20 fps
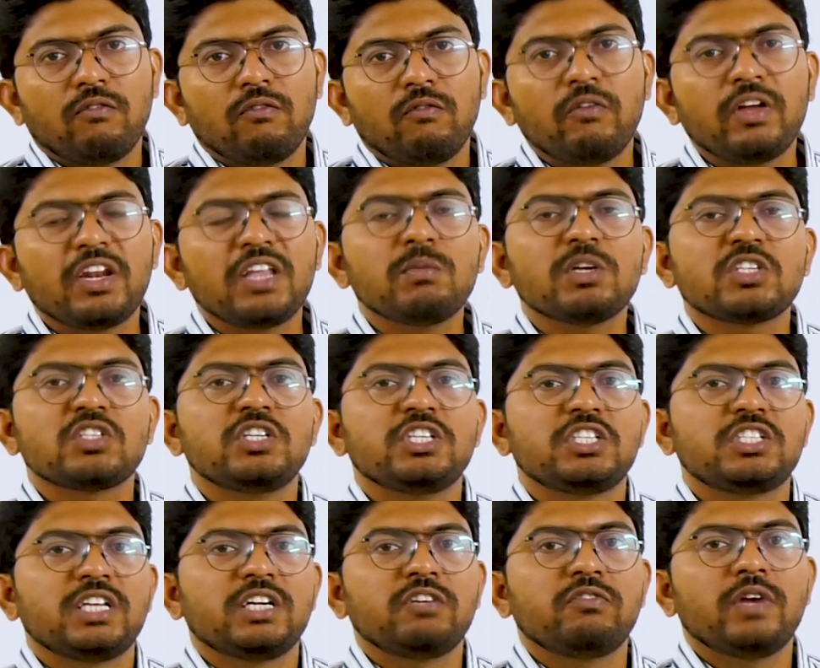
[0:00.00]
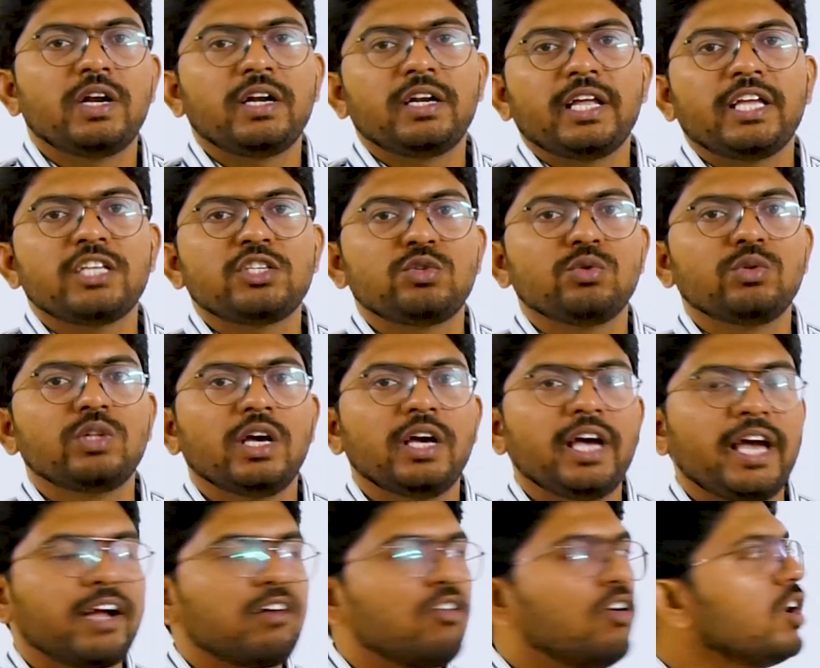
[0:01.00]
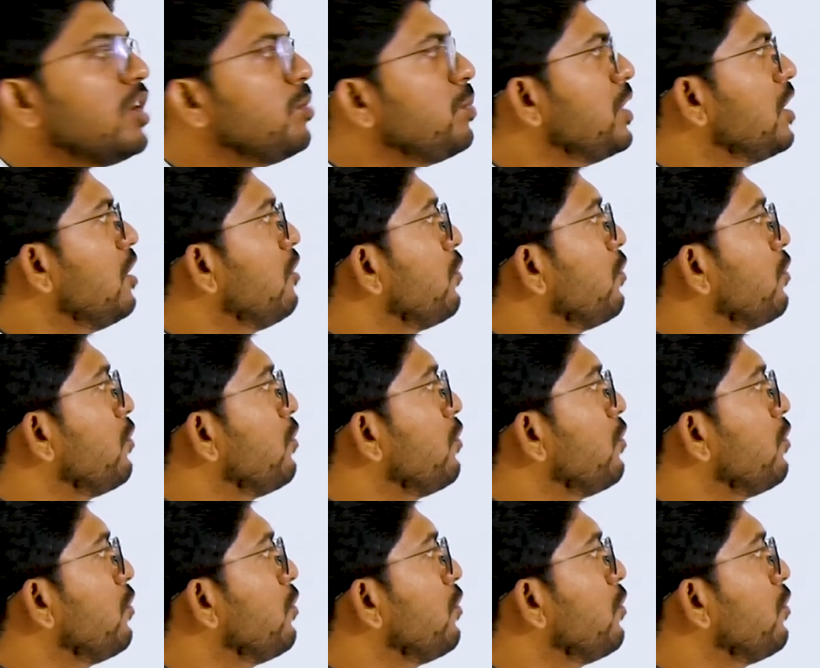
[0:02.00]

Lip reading: very much disadvantage to the economy of